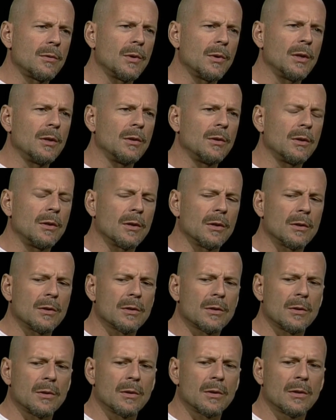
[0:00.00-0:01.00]
three little girls
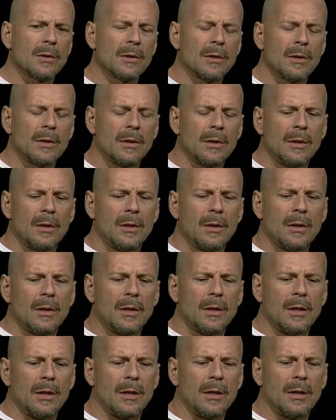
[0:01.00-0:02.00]
who are,
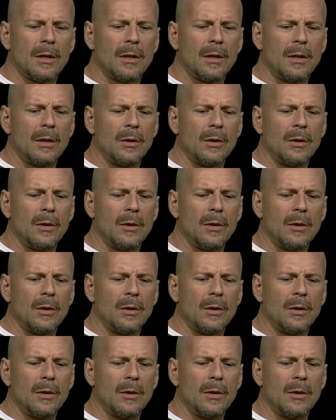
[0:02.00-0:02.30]
uh,